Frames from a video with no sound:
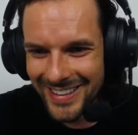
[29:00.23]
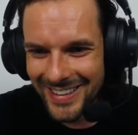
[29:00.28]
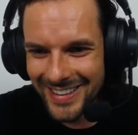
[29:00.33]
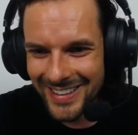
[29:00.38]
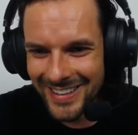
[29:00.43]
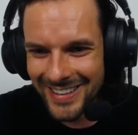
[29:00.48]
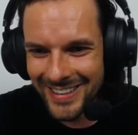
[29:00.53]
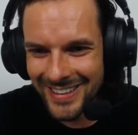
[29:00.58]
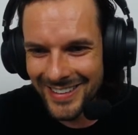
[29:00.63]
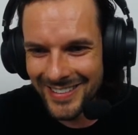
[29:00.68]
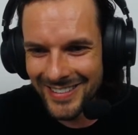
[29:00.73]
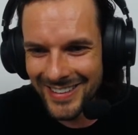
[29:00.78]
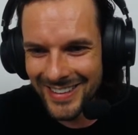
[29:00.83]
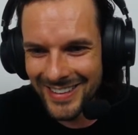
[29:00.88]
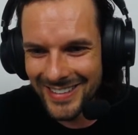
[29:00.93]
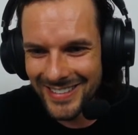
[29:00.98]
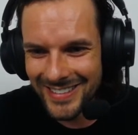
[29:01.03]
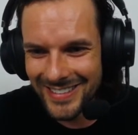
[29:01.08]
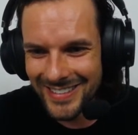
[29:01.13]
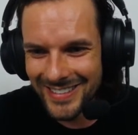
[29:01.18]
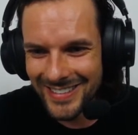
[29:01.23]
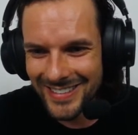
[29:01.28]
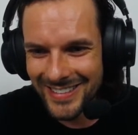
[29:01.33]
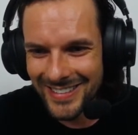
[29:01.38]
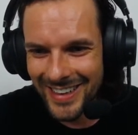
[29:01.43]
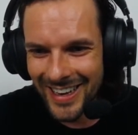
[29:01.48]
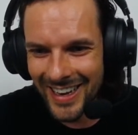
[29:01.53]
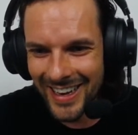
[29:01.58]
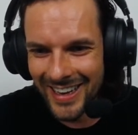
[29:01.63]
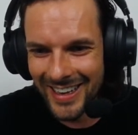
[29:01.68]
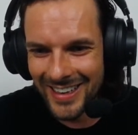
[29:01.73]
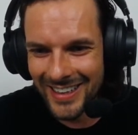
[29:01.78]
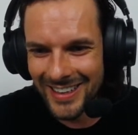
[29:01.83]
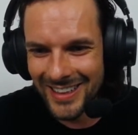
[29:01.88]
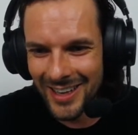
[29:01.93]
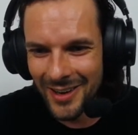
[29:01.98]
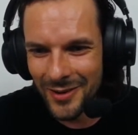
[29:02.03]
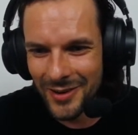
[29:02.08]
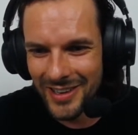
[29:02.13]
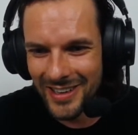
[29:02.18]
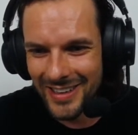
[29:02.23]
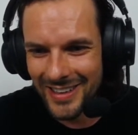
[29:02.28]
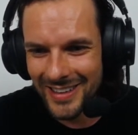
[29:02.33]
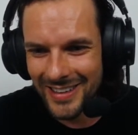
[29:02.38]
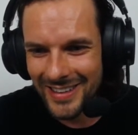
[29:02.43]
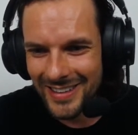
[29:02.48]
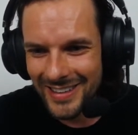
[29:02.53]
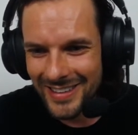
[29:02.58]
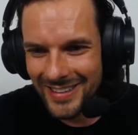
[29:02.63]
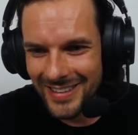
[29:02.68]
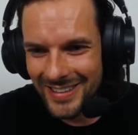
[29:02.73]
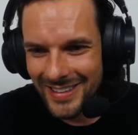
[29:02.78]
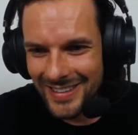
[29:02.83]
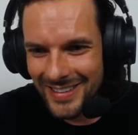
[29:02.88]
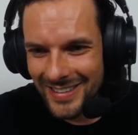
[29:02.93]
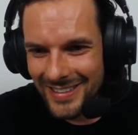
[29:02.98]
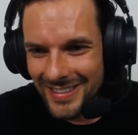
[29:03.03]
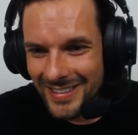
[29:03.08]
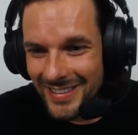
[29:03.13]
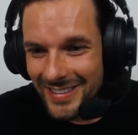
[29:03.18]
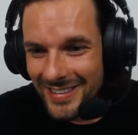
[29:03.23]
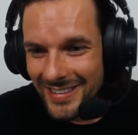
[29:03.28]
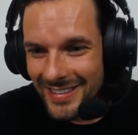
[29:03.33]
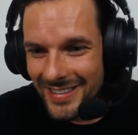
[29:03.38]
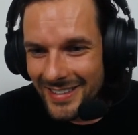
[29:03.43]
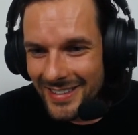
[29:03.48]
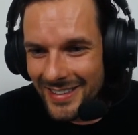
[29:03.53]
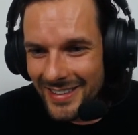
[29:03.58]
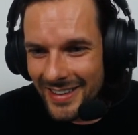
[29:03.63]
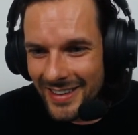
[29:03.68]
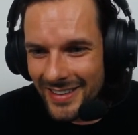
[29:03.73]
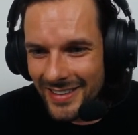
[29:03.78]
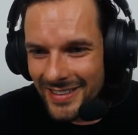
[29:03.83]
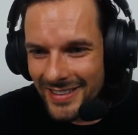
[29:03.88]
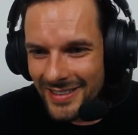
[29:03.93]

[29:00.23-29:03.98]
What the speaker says: Oh man. Hey, Chloe. How you